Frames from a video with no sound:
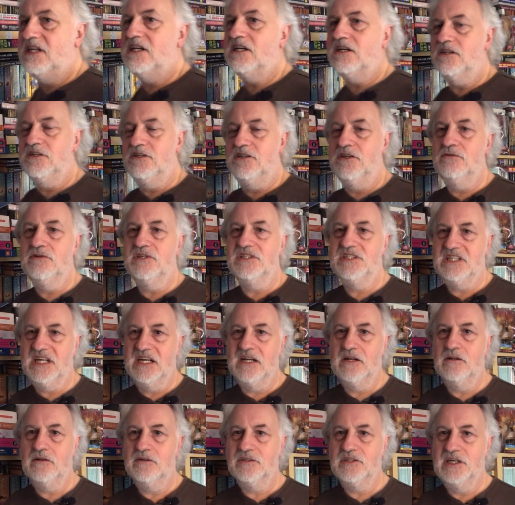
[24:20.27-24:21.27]
can do a
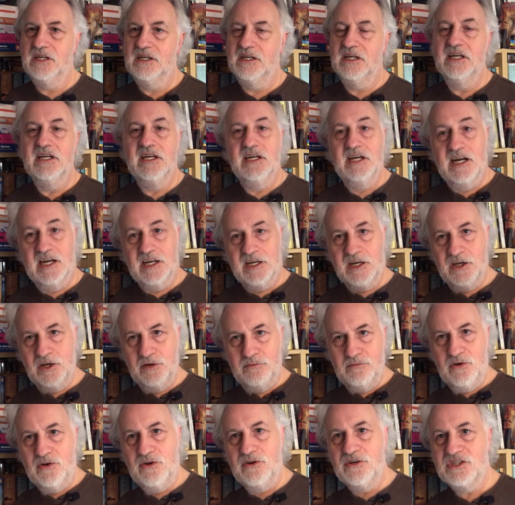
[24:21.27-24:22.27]
singleton. And
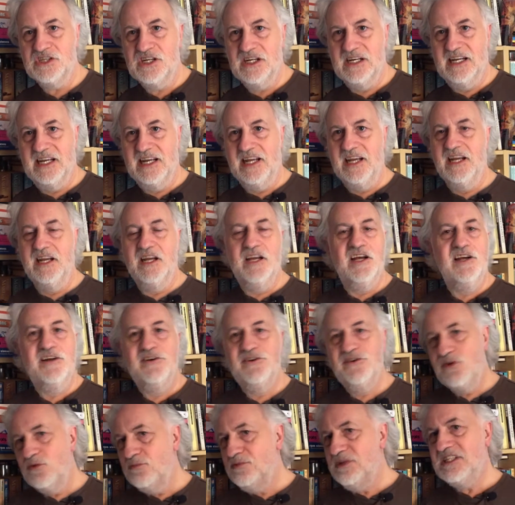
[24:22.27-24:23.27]
commercially,
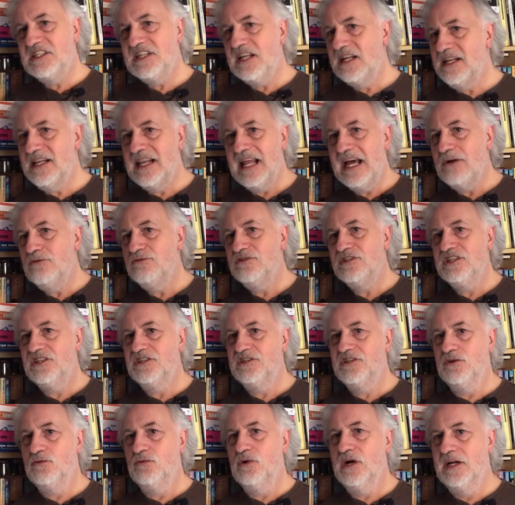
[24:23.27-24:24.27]
nobody's allowed to
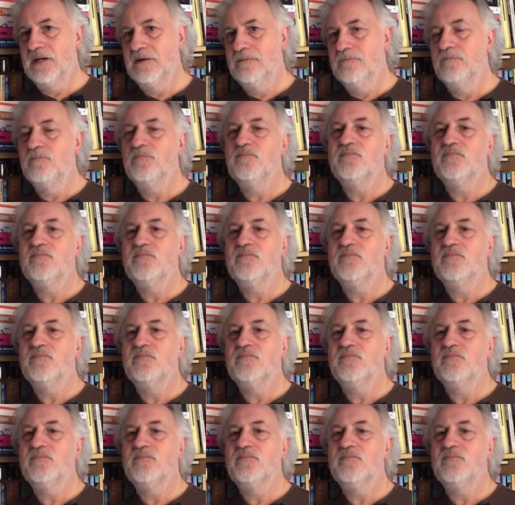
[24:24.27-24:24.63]
do one.